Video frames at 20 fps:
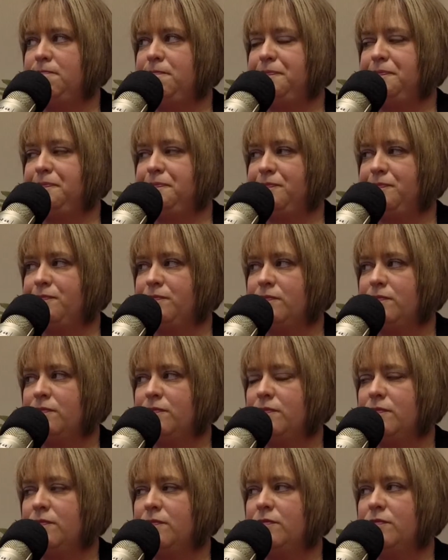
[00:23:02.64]

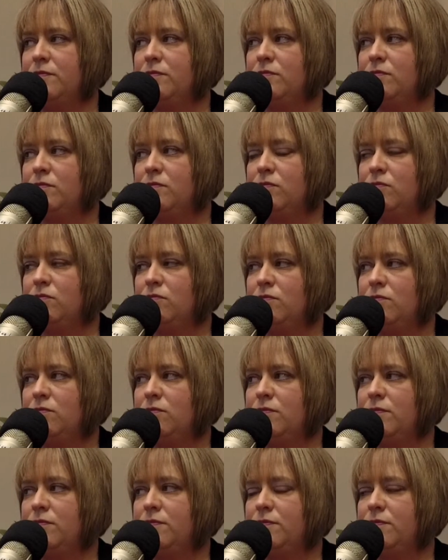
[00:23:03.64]

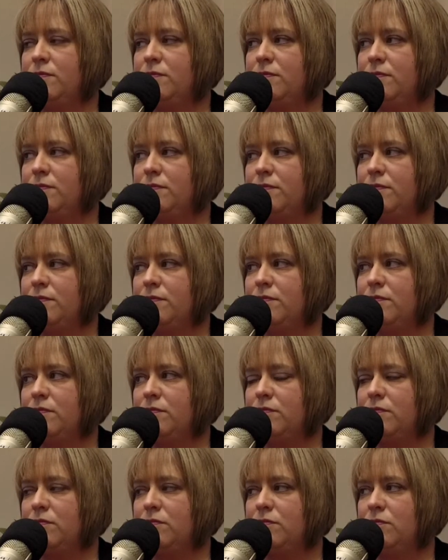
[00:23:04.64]

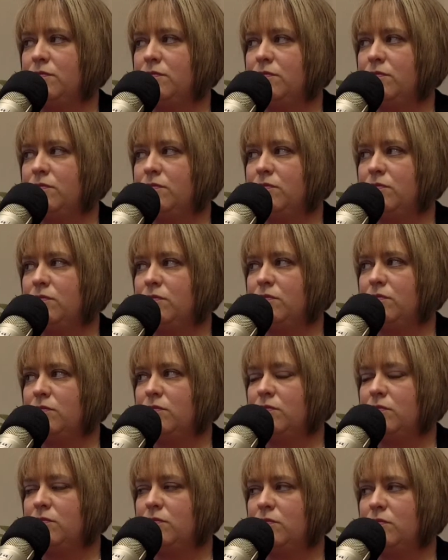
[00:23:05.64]

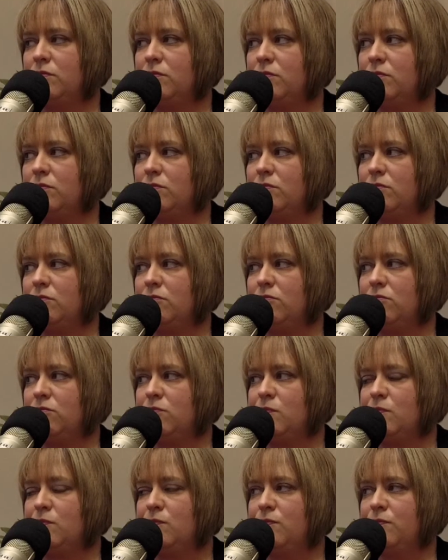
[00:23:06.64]

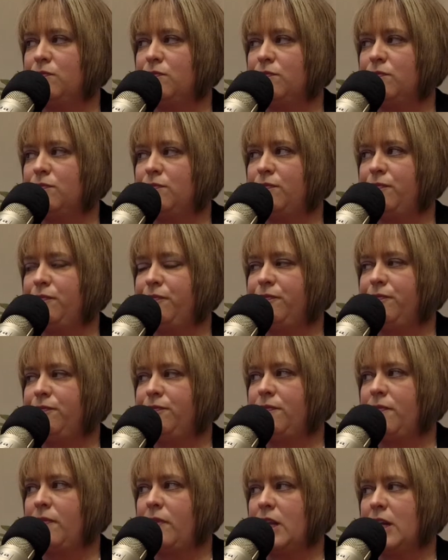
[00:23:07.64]

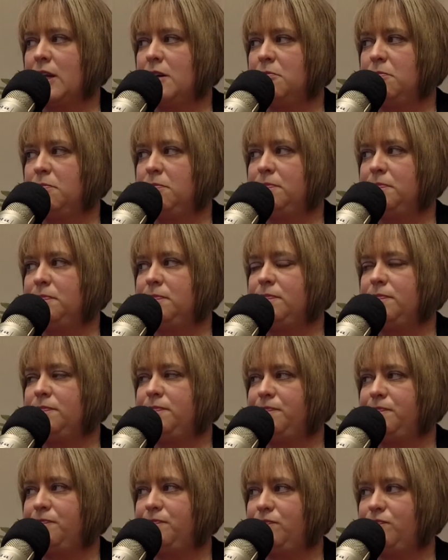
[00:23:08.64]

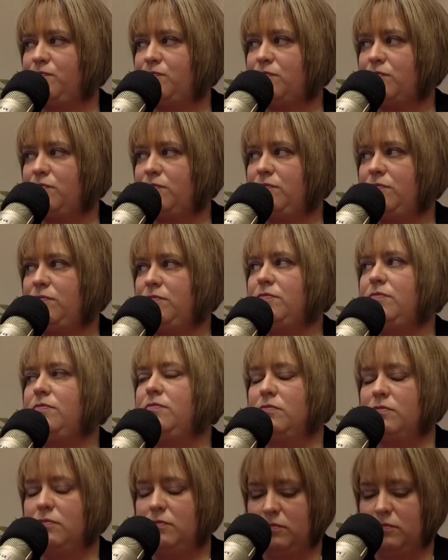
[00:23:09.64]
(not speaking)